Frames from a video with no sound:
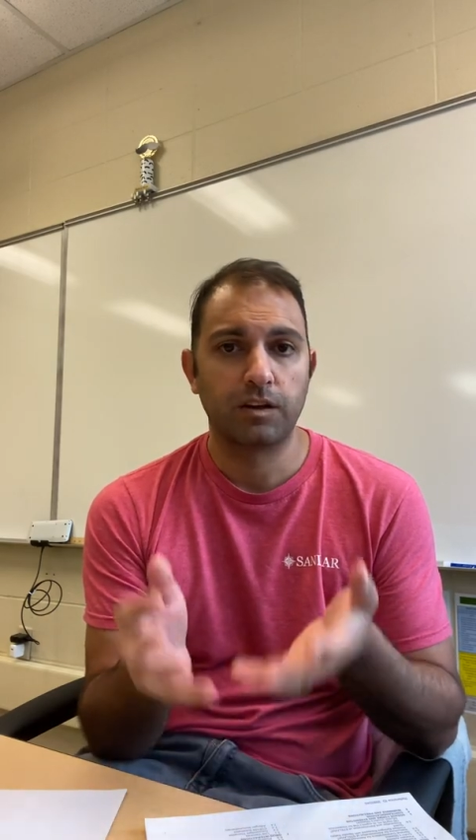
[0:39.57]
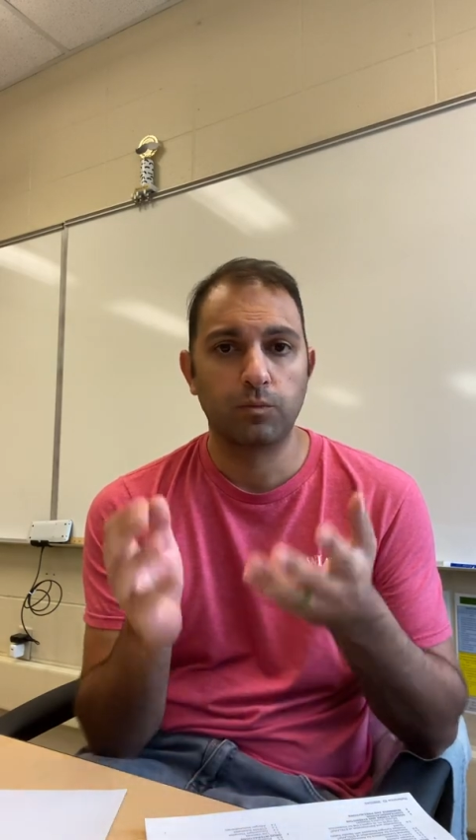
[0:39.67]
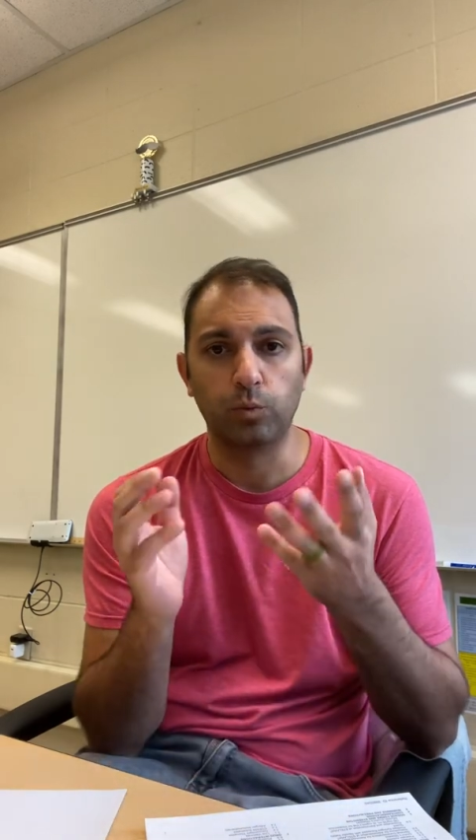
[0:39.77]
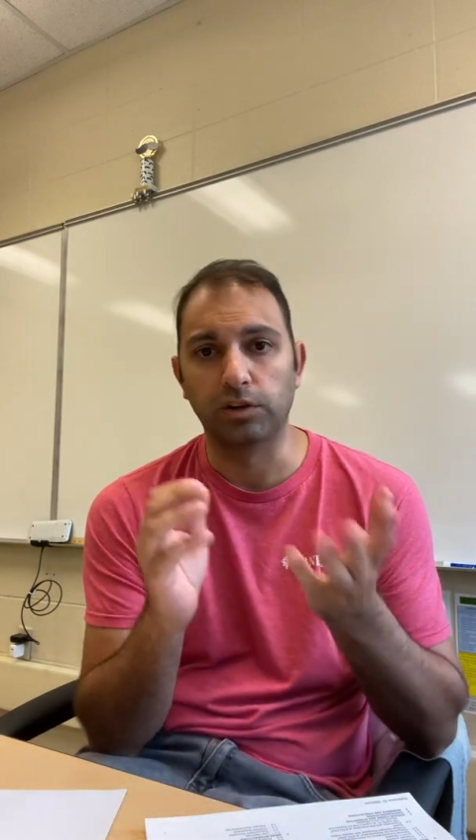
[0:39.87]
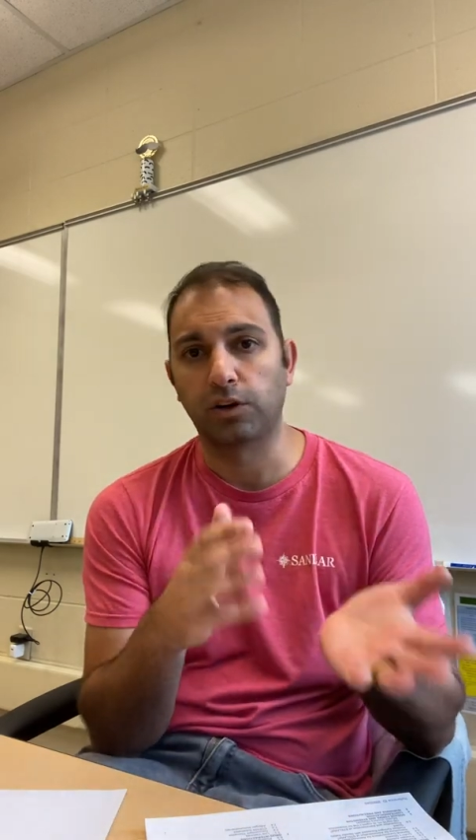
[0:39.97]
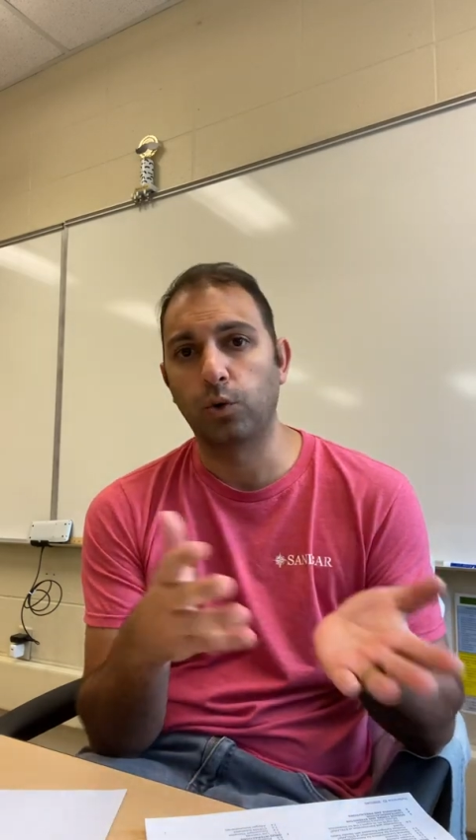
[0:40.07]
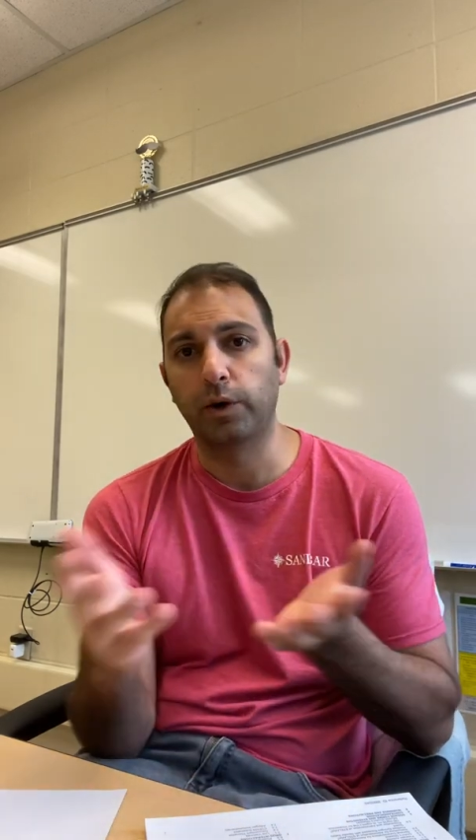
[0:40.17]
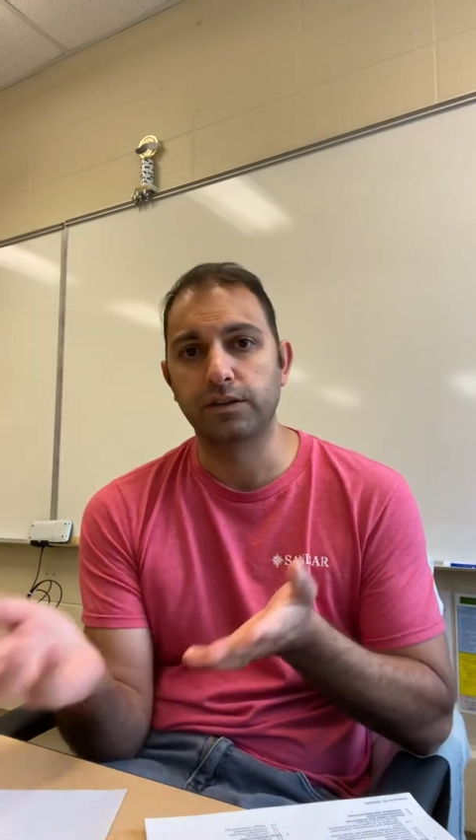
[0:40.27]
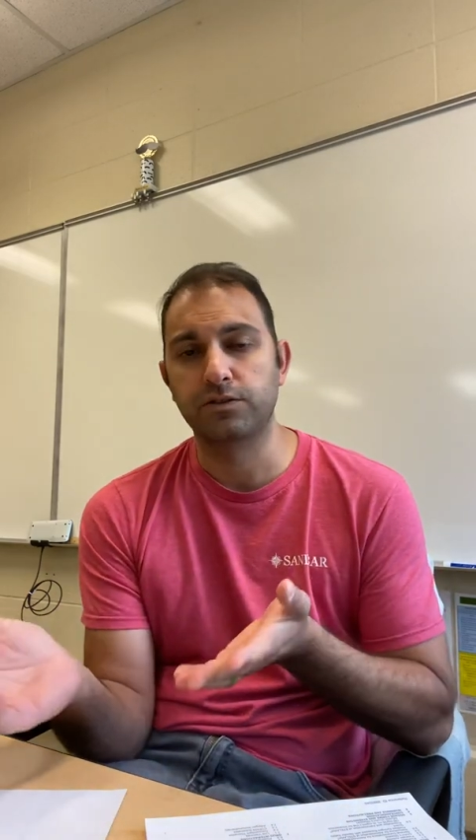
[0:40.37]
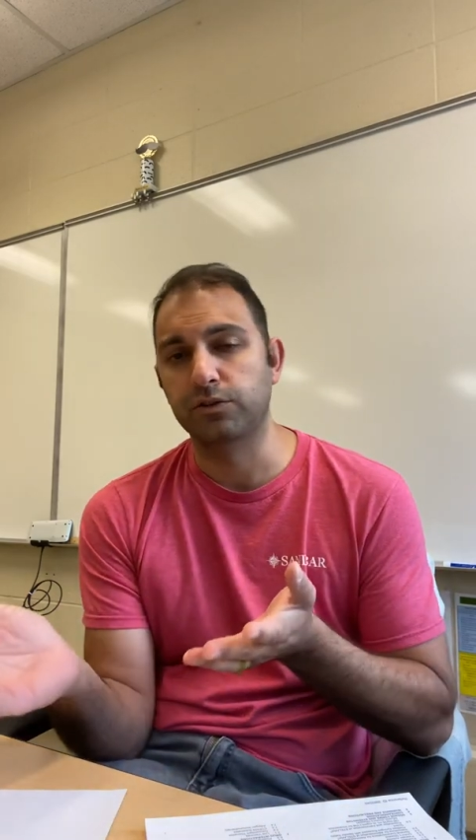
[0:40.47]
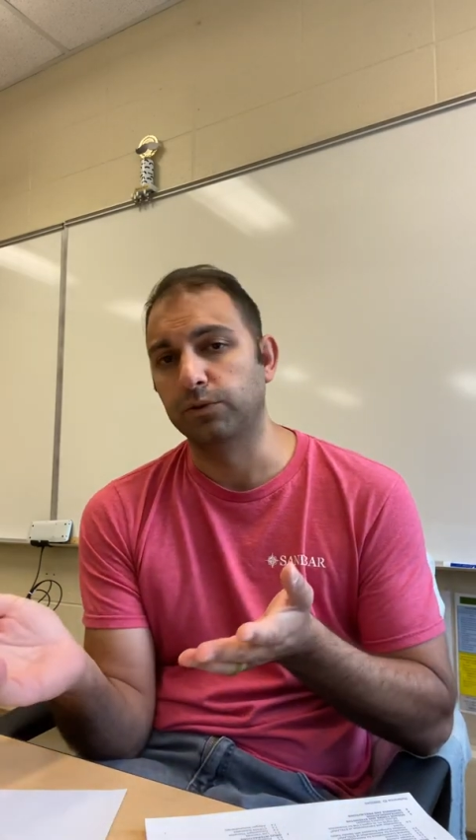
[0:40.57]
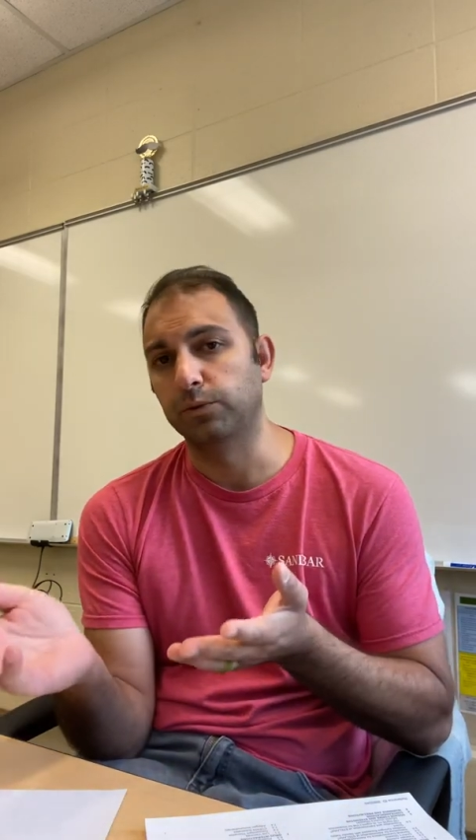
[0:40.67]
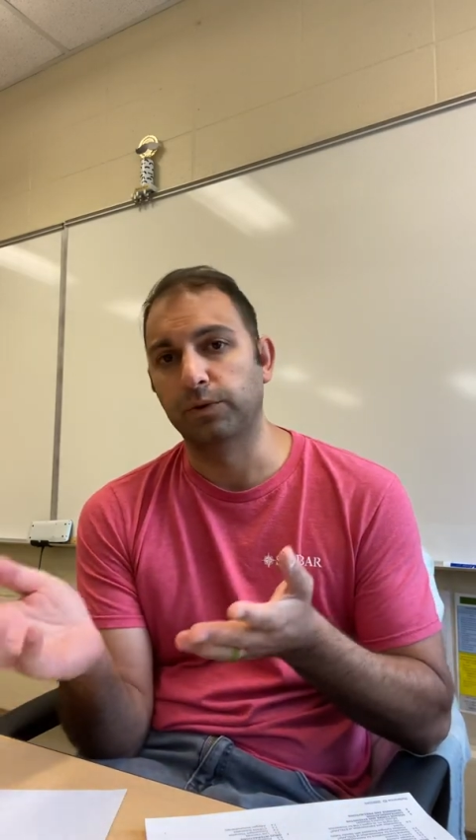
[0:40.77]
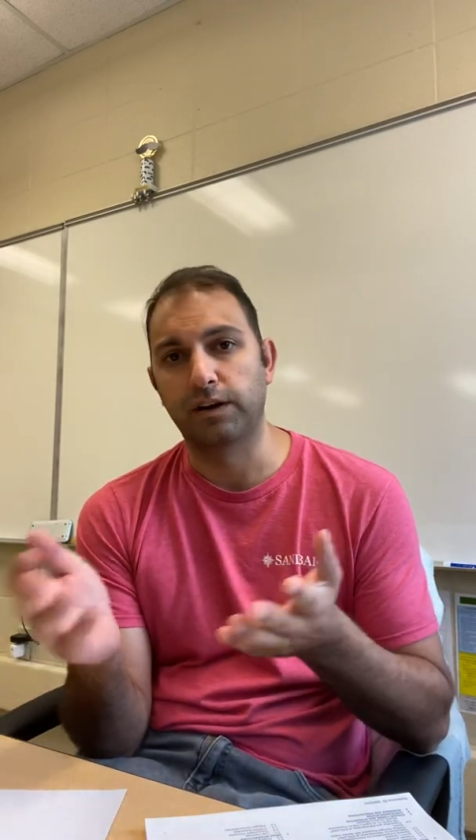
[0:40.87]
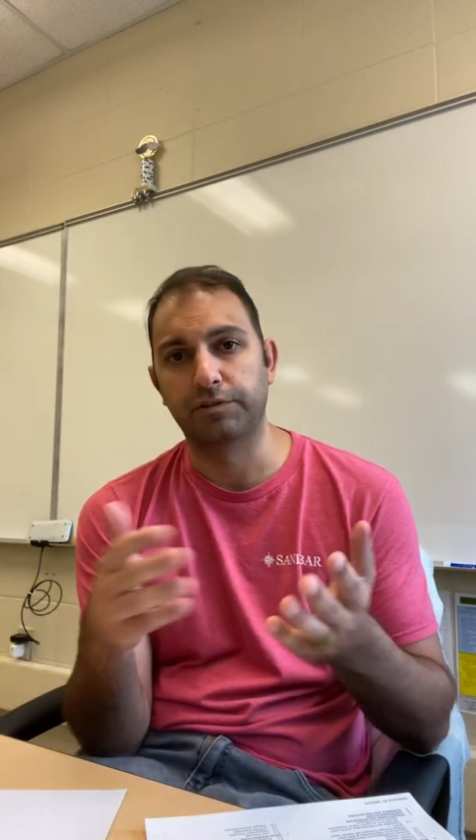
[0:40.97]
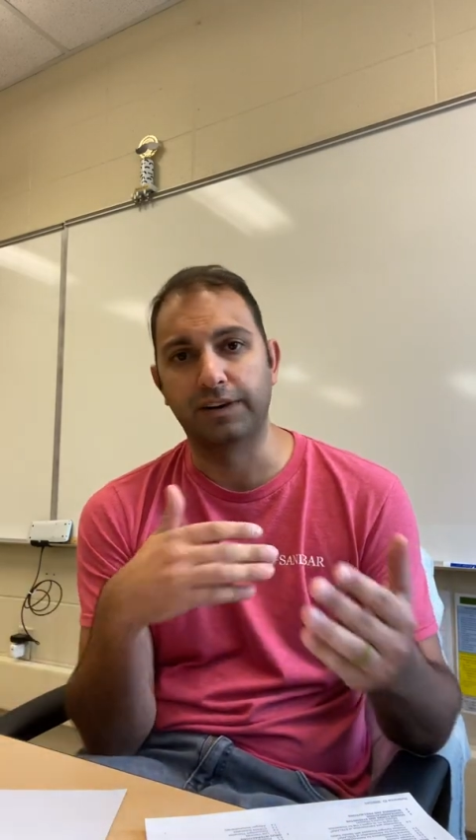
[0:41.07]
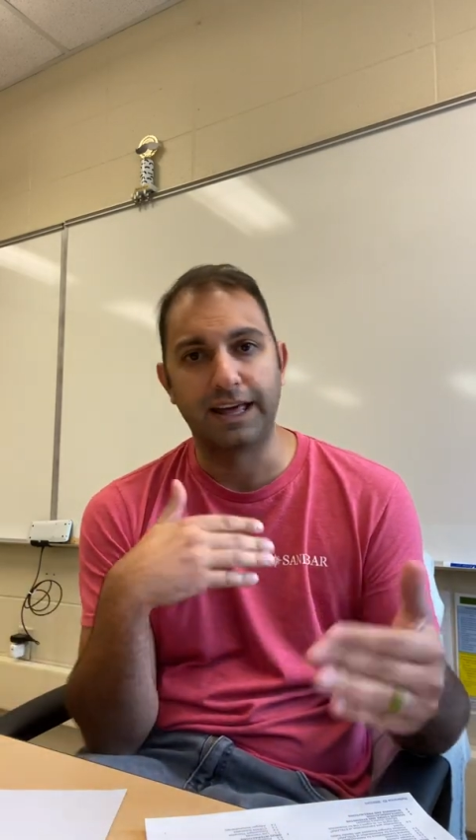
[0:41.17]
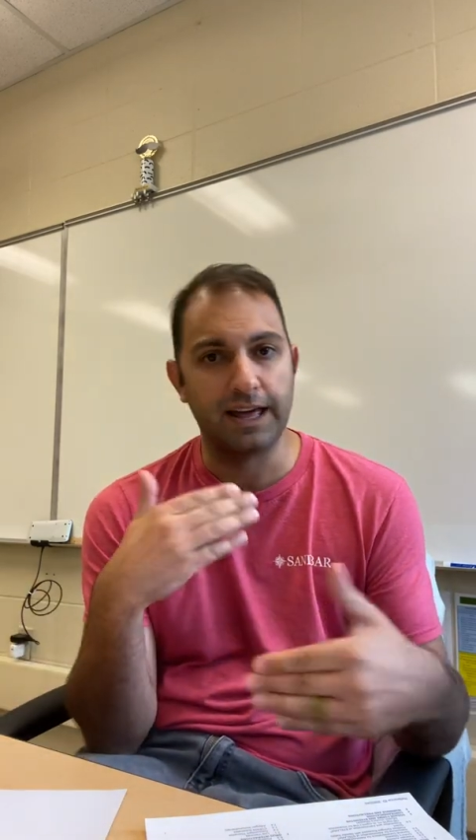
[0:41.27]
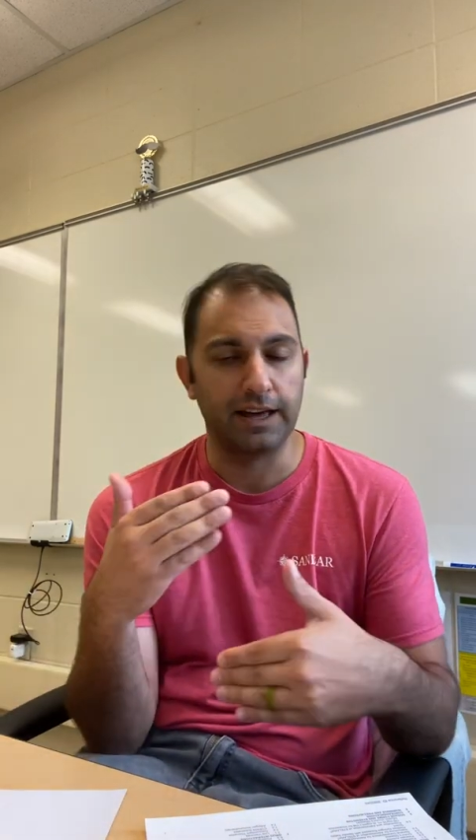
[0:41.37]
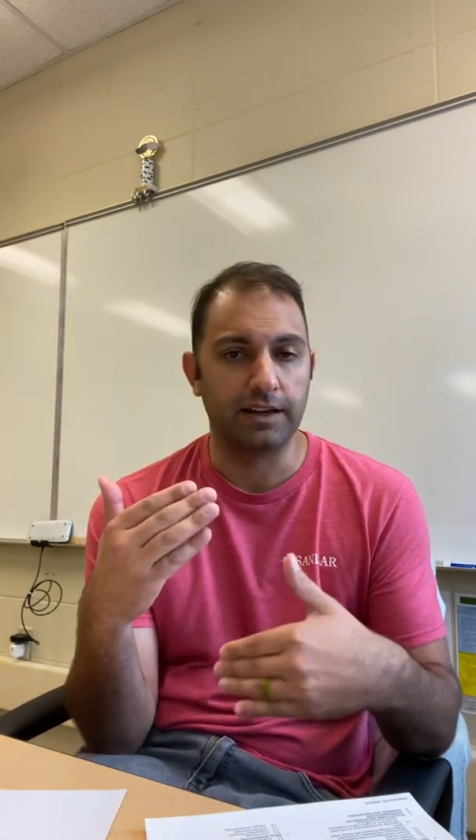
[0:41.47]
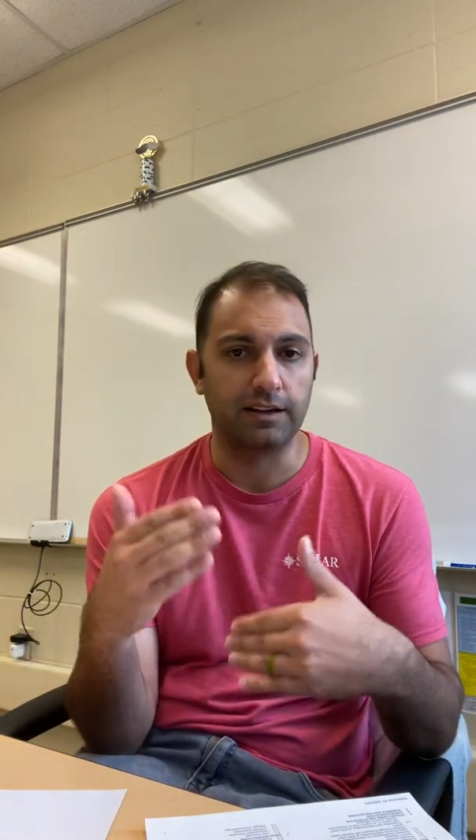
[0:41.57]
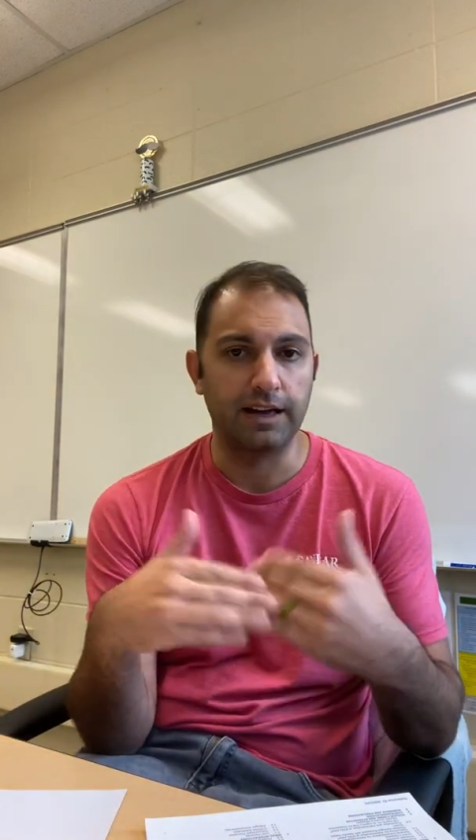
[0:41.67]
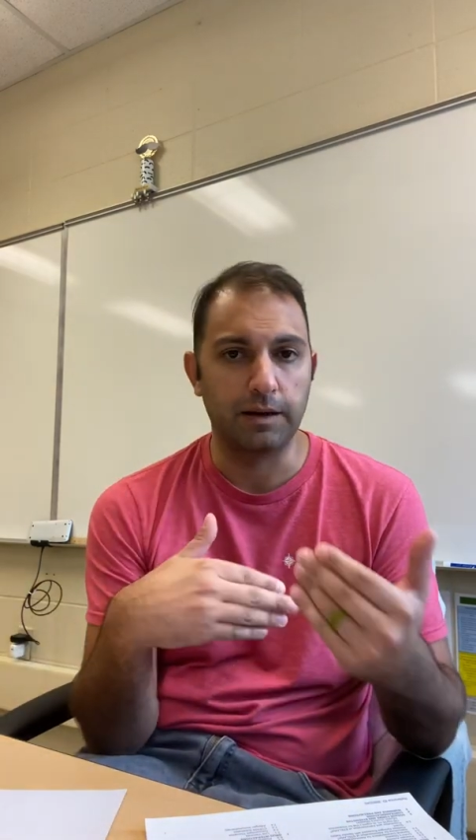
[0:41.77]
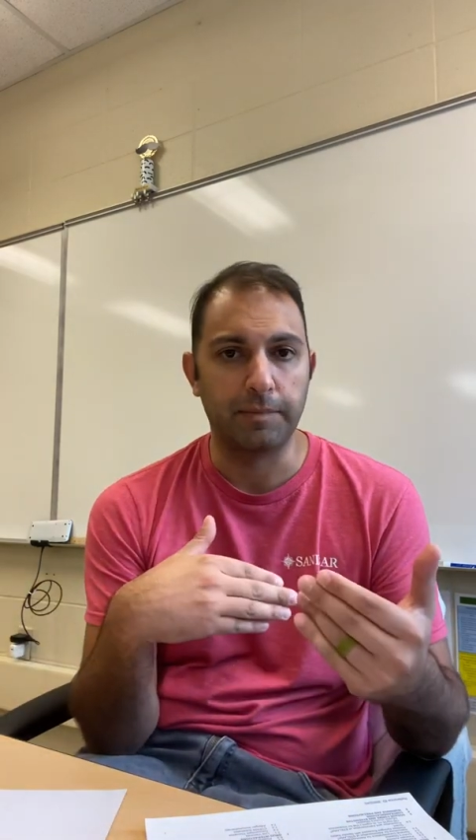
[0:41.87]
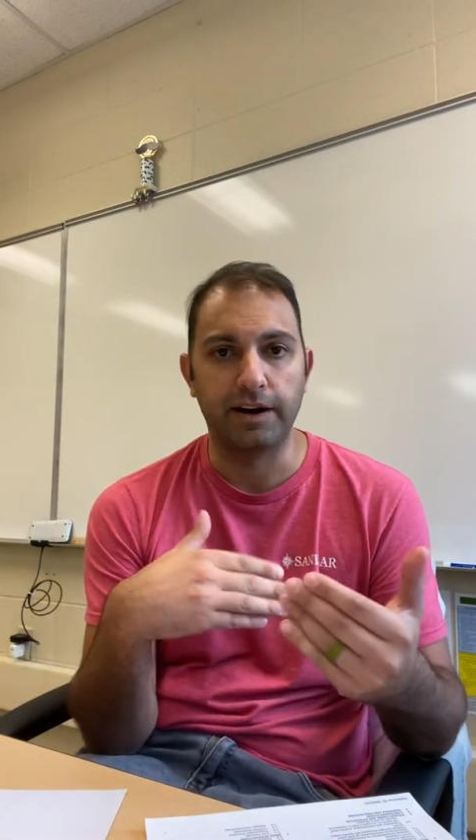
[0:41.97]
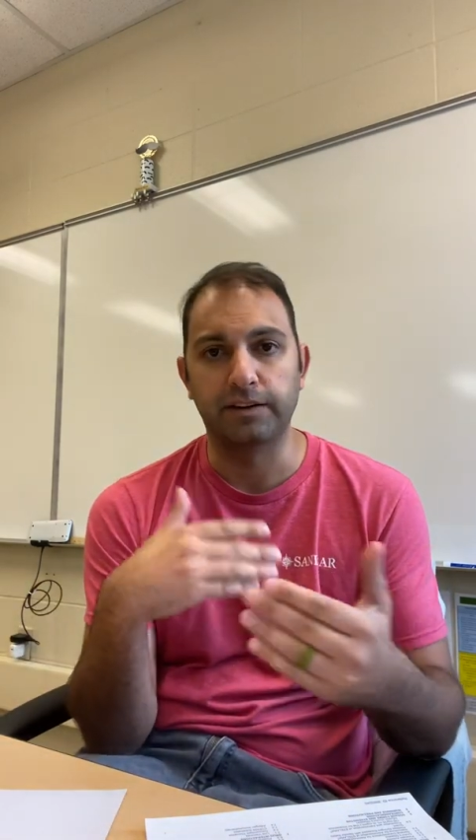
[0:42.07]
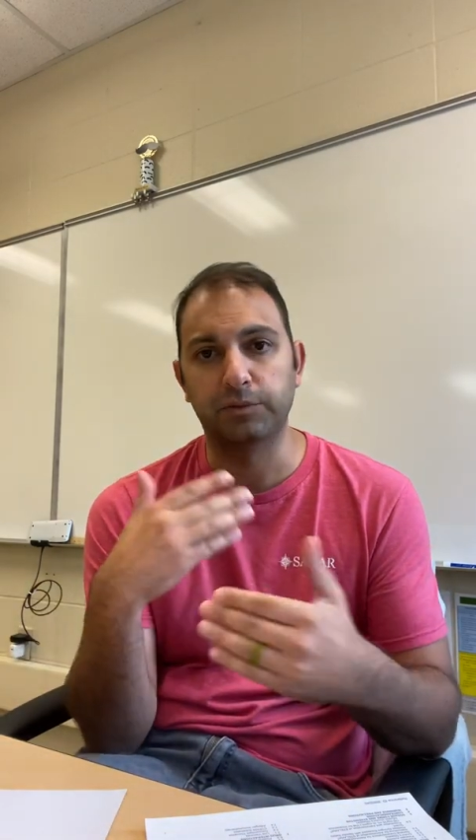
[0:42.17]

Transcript: will equate to whatever an A minus,